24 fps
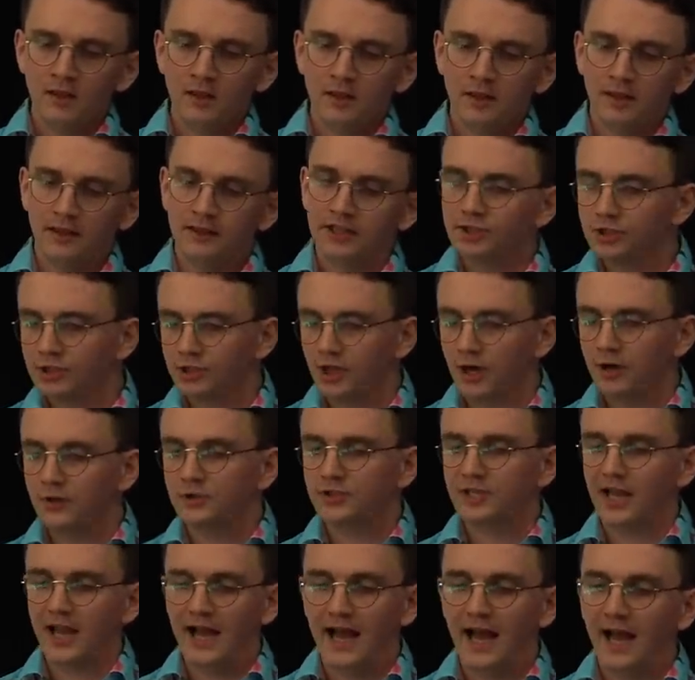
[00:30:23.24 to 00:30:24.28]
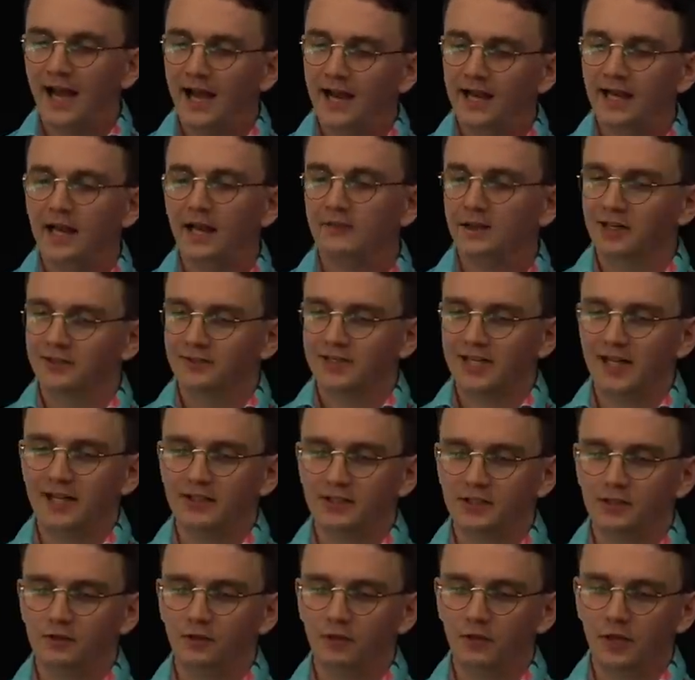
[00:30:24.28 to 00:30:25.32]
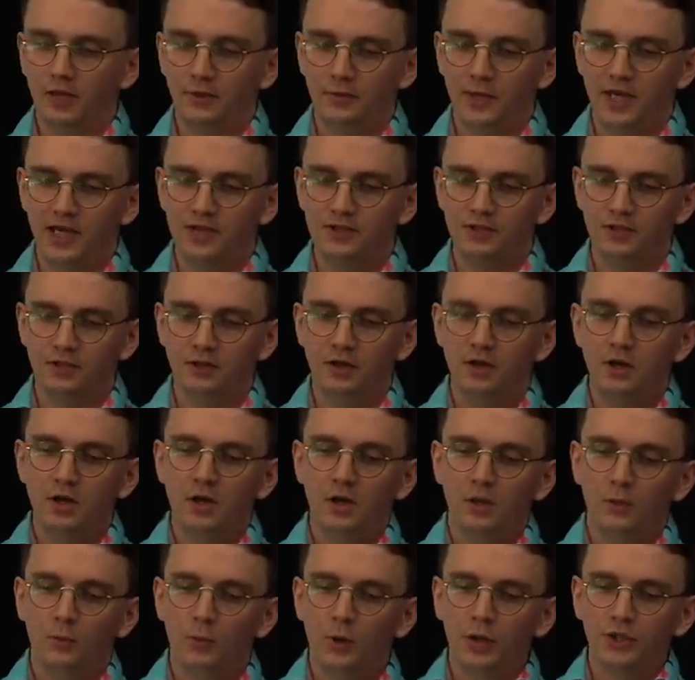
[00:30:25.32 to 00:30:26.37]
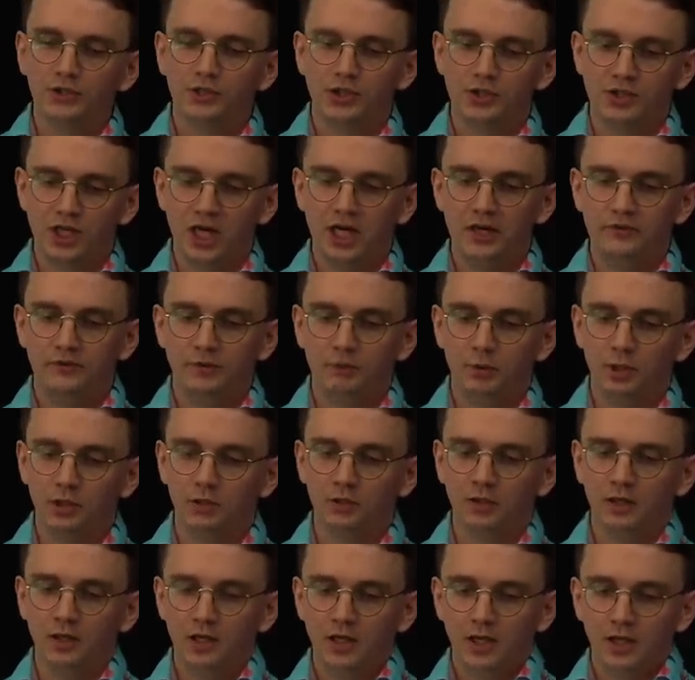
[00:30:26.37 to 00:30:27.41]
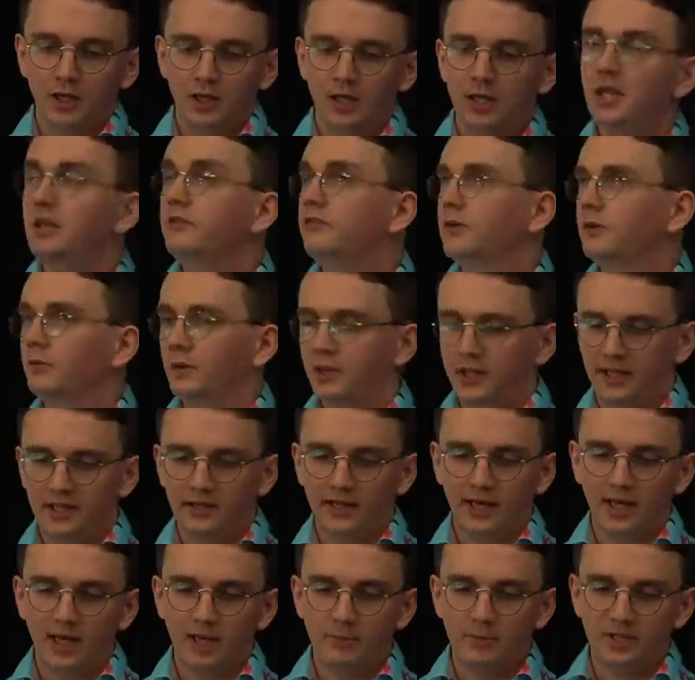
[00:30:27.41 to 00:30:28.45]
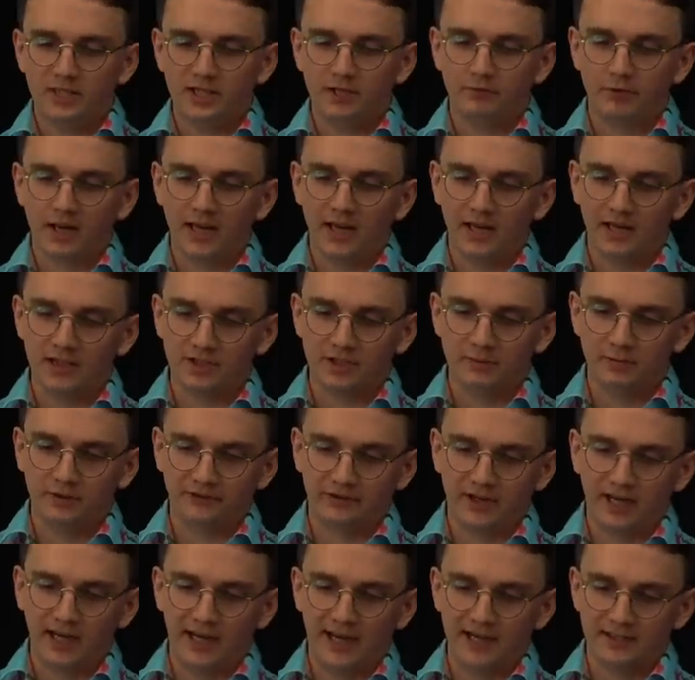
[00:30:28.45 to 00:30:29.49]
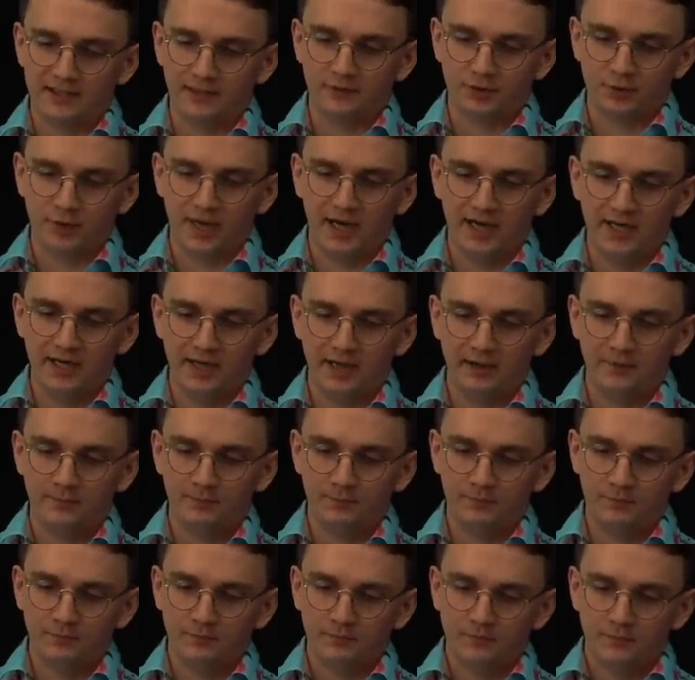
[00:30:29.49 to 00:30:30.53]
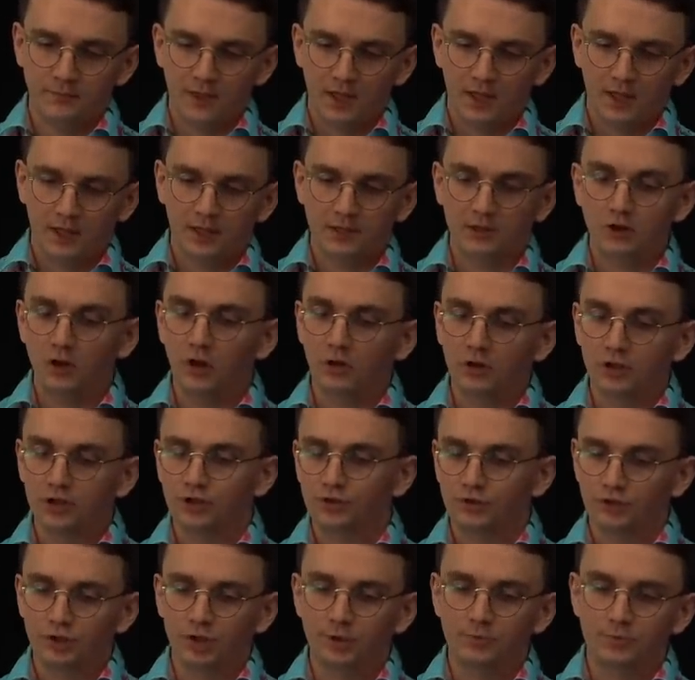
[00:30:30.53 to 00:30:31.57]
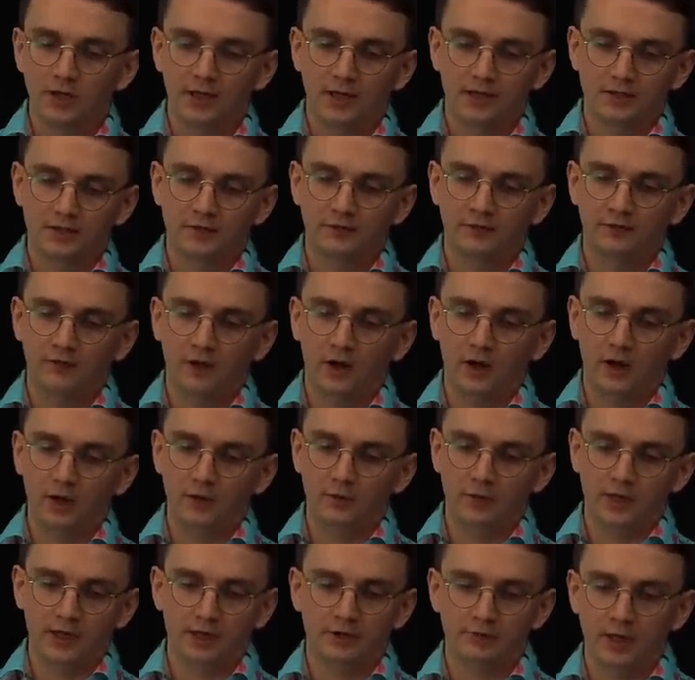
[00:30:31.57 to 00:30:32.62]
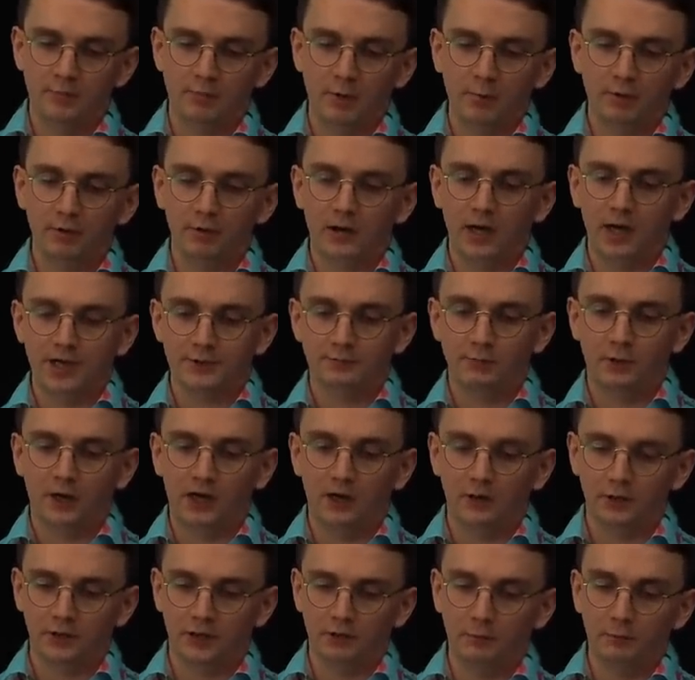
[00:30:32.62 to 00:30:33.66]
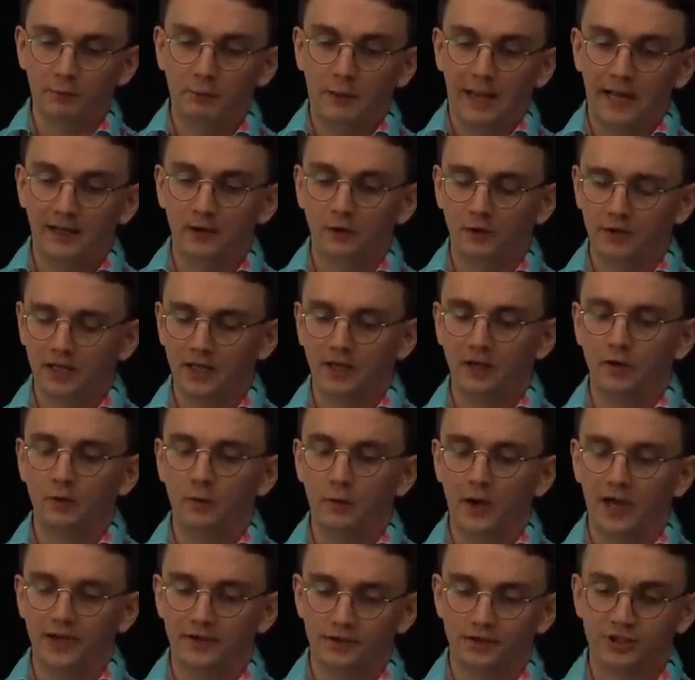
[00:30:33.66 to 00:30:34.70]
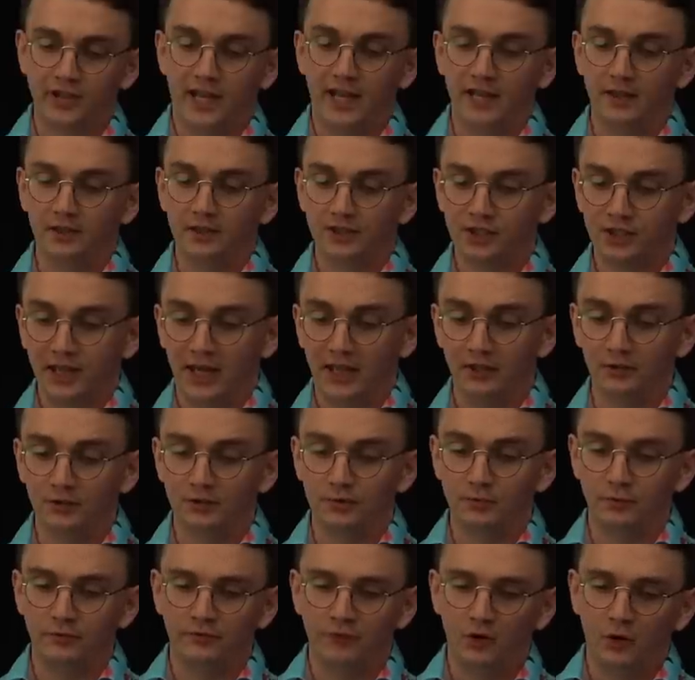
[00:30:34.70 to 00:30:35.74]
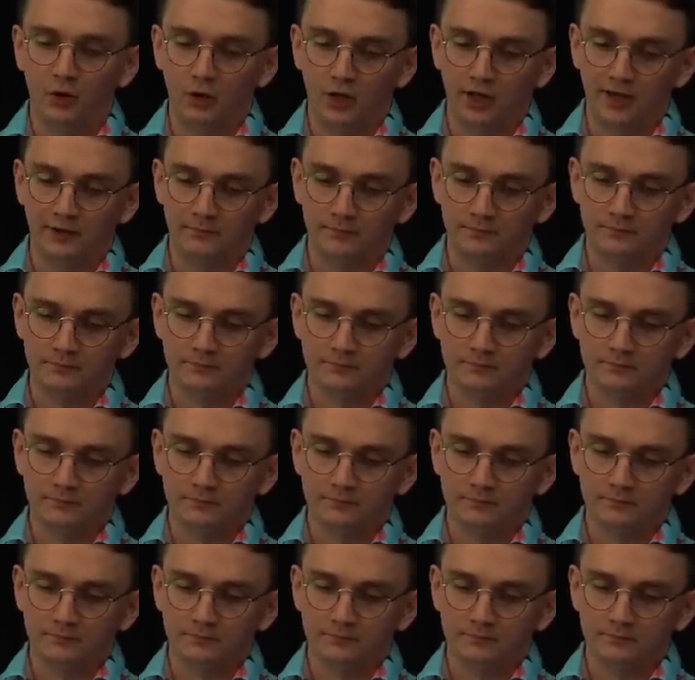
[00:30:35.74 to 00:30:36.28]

Now this shows that a high level of tactical cohesion was achievable even within the limited realism of collective training, as long as troops learnt to follow a creeping barrage by, look, by looking at where the shells were falling.